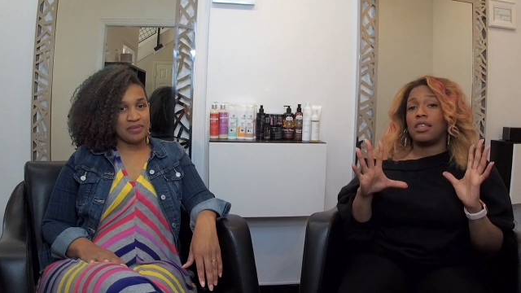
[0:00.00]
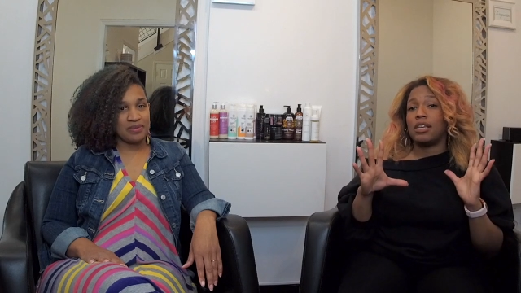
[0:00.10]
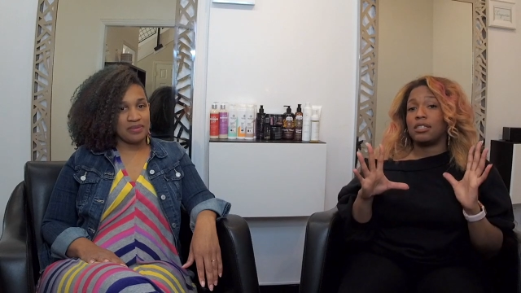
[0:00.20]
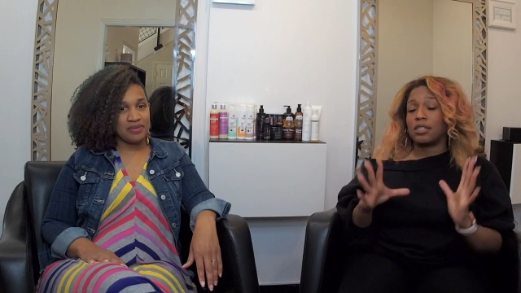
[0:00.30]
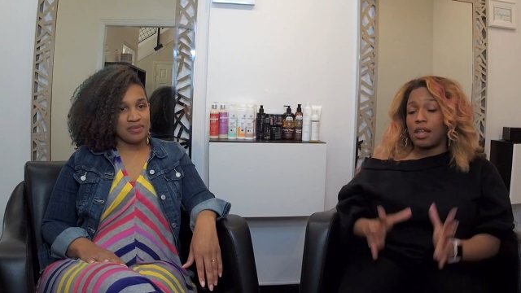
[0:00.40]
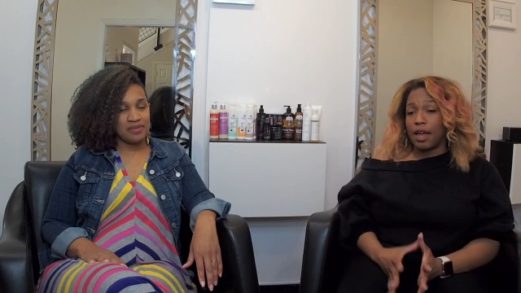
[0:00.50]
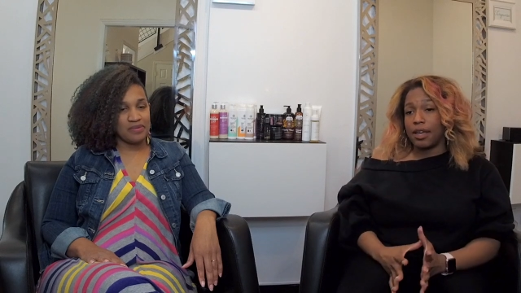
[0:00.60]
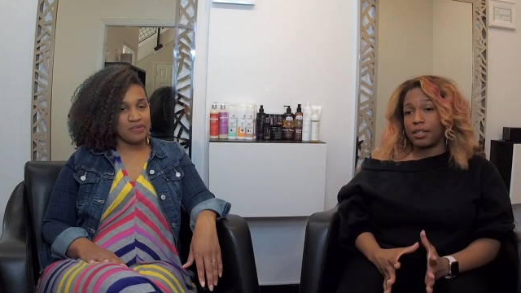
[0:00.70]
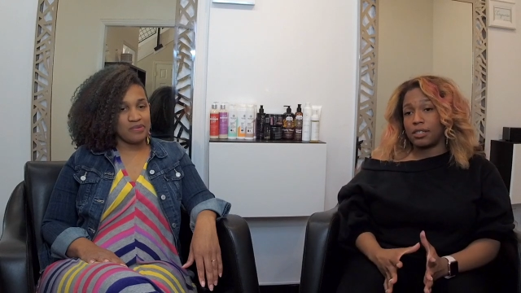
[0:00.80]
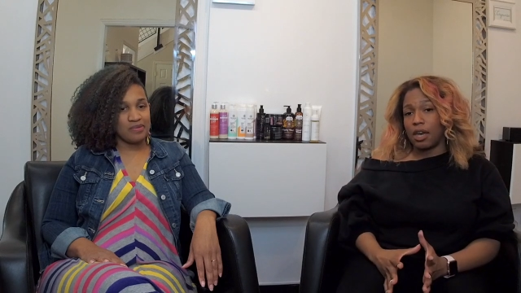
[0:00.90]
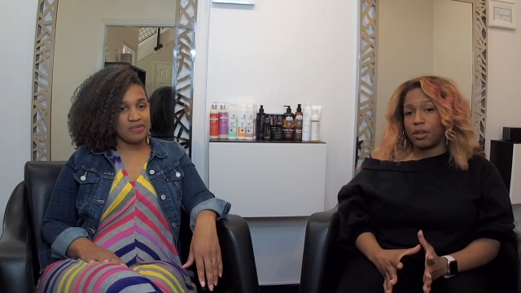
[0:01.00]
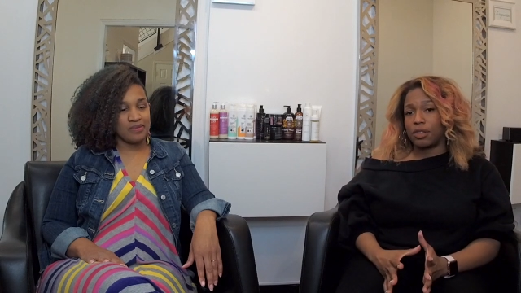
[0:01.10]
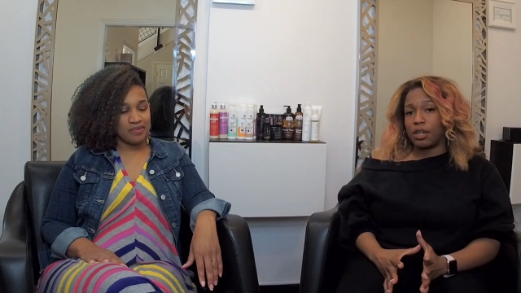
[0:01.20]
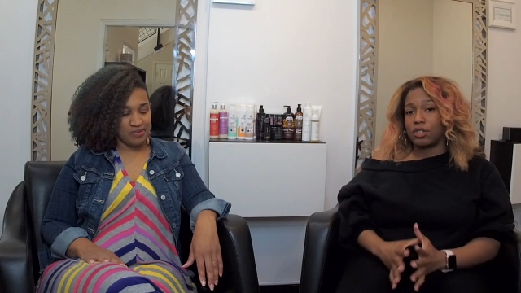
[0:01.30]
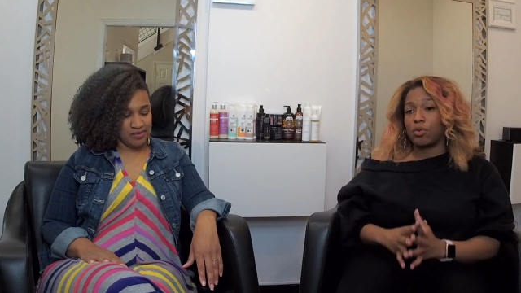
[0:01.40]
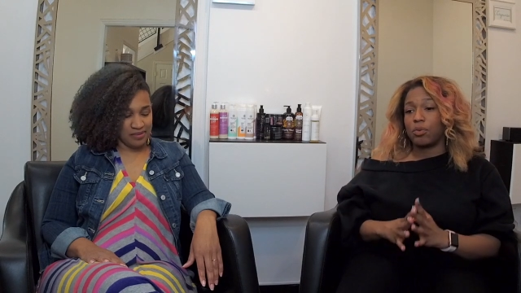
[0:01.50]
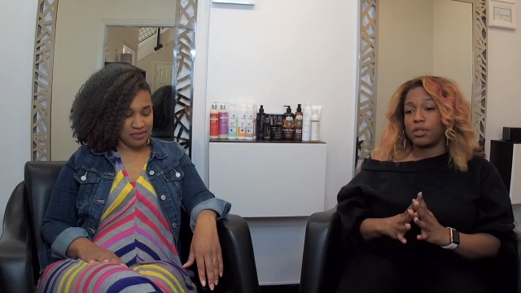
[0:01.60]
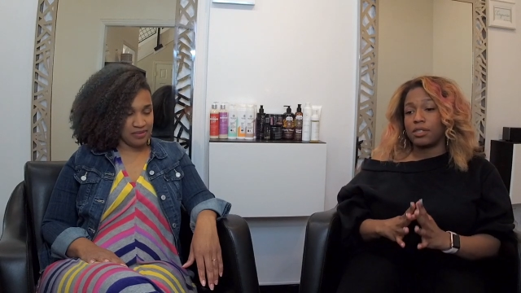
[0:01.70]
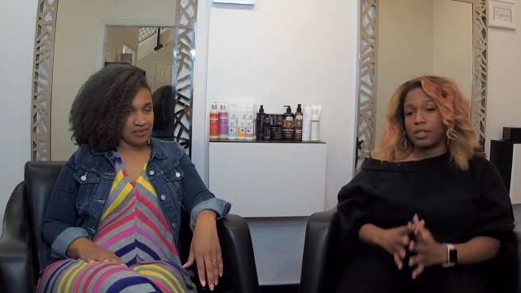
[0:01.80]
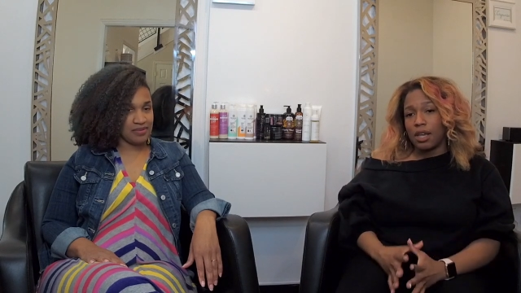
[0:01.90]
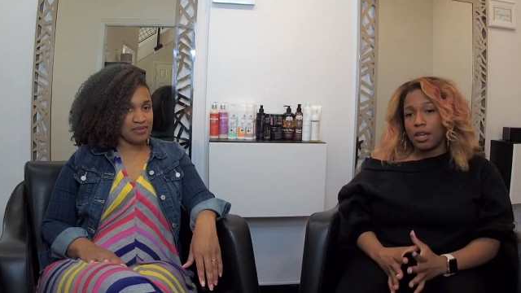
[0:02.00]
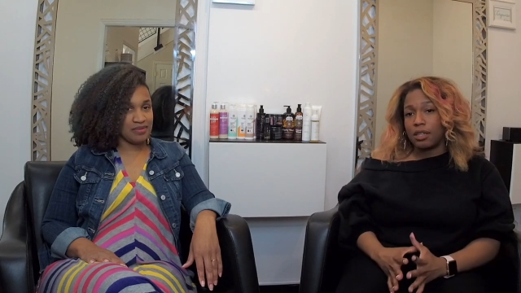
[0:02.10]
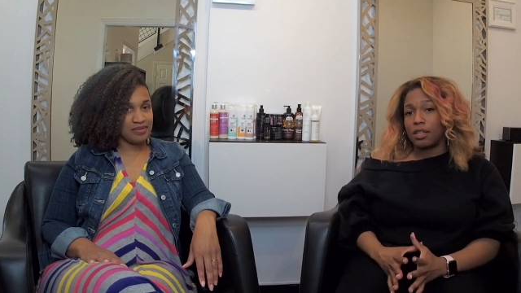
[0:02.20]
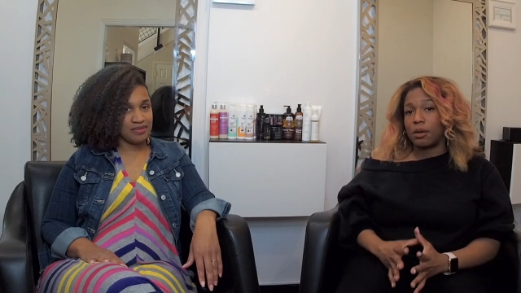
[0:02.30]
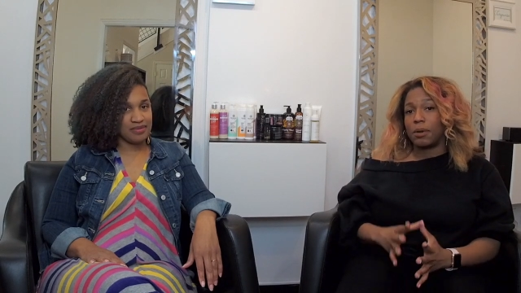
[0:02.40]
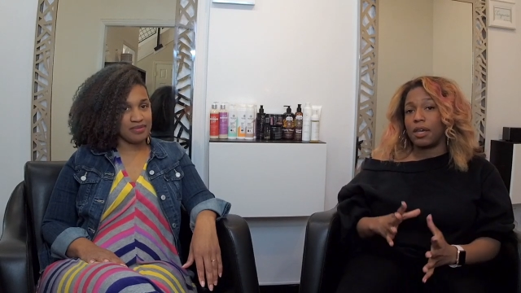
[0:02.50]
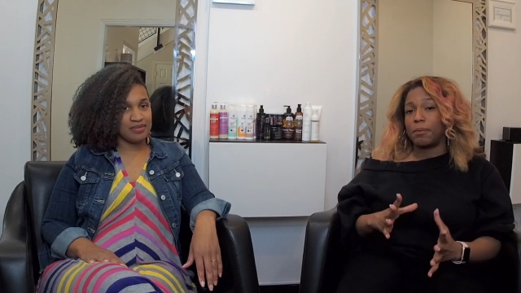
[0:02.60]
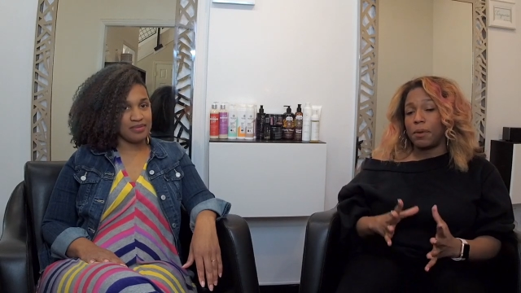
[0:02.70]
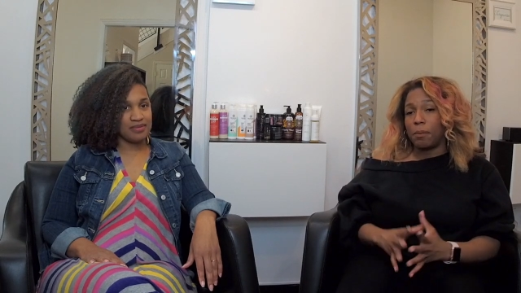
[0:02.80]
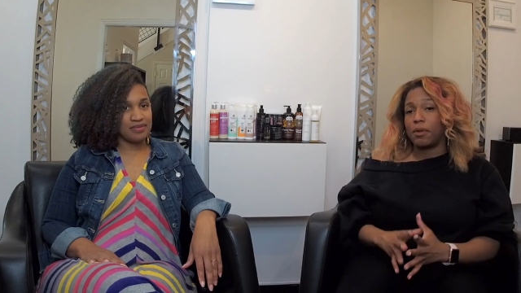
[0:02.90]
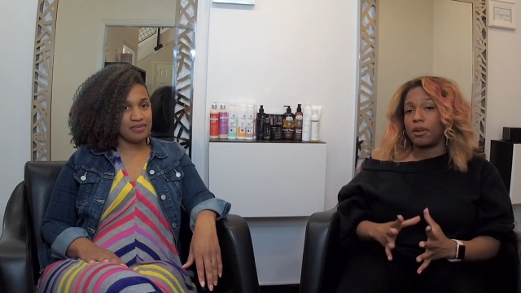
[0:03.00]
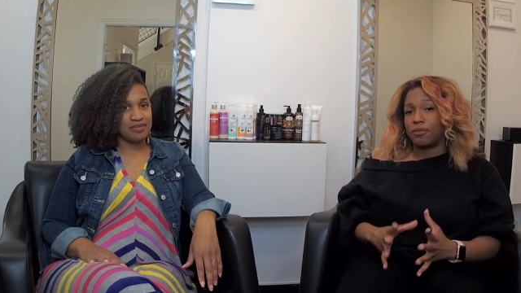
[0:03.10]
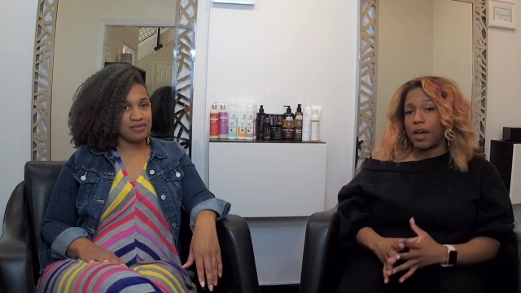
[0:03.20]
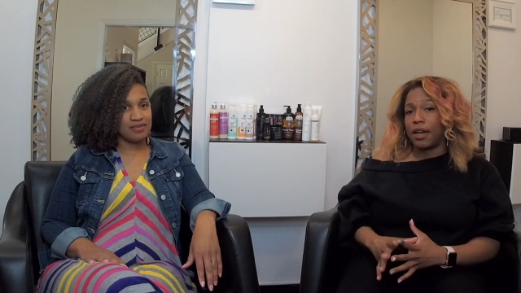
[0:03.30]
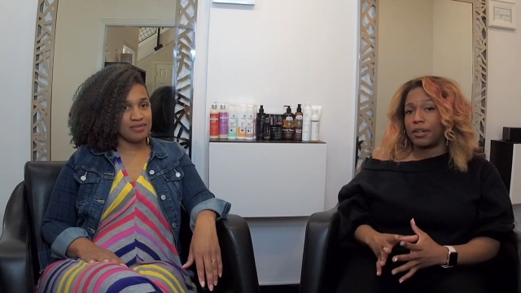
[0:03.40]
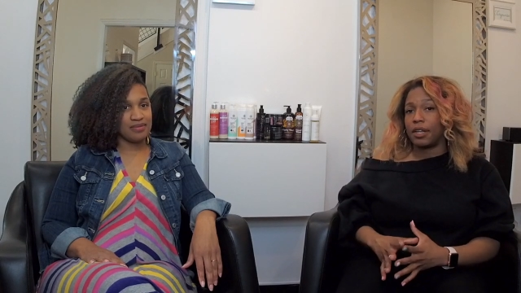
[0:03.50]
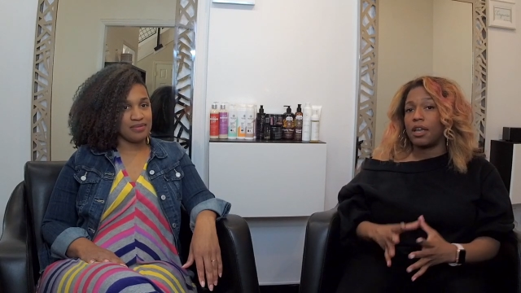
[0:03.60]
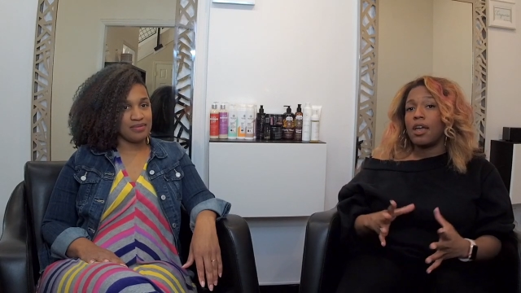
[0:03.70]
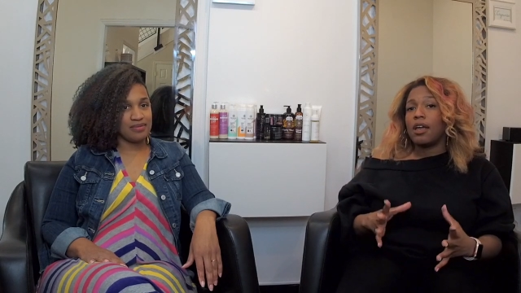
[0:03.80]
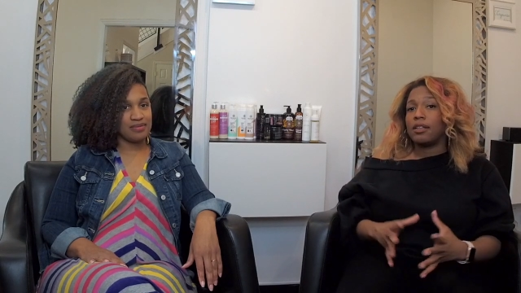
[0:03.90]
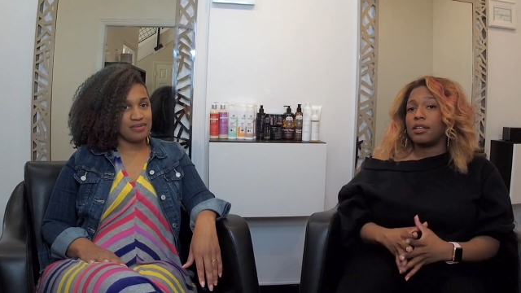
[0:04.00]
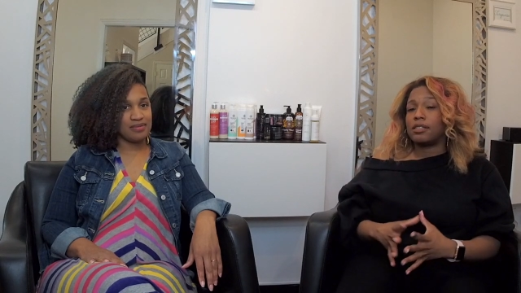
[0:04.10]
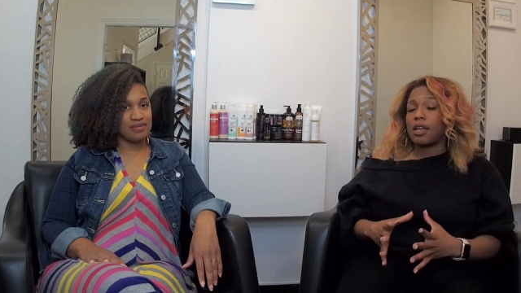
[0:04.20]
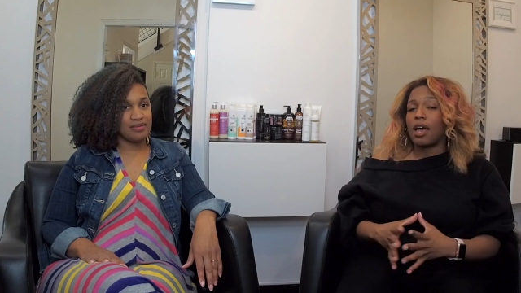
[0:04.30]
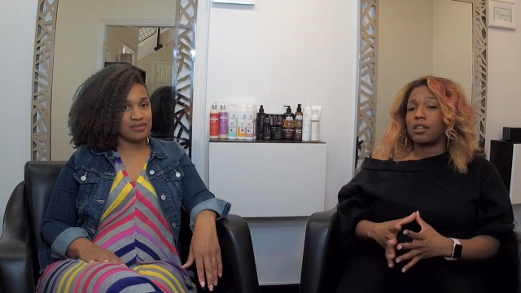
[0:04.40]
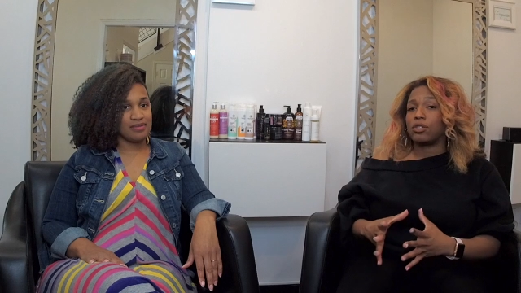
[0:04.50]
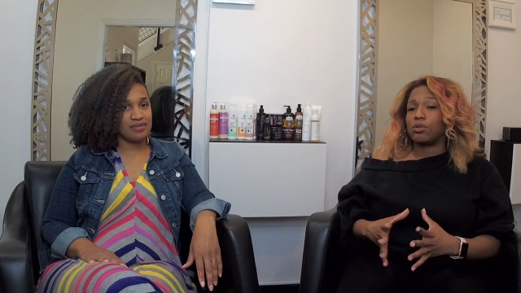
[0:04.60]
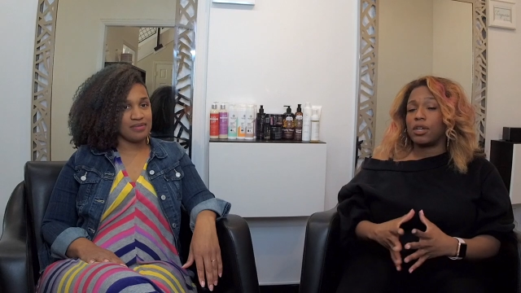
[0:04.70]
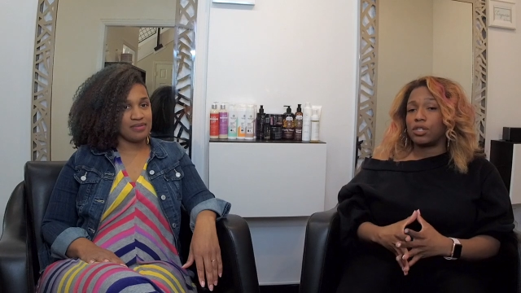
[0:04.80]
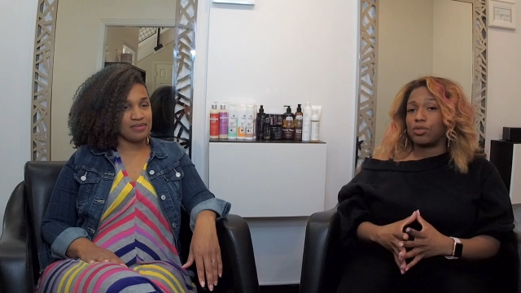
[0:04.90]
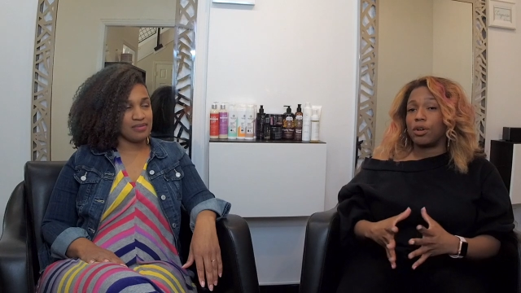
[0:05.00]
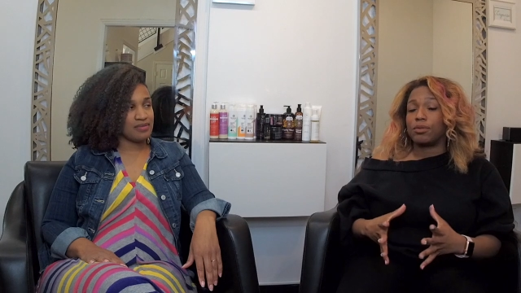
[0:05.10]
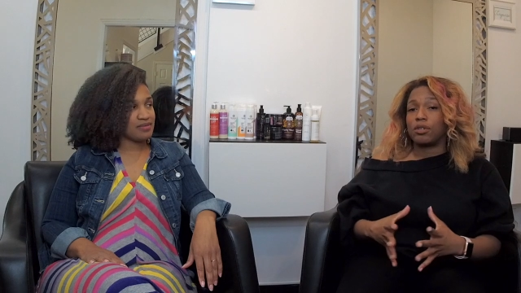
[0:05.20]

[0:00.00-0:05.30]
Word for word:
Speaker 1: these clients out there. So we're seeing them, and people are finding these stylists on Instagram.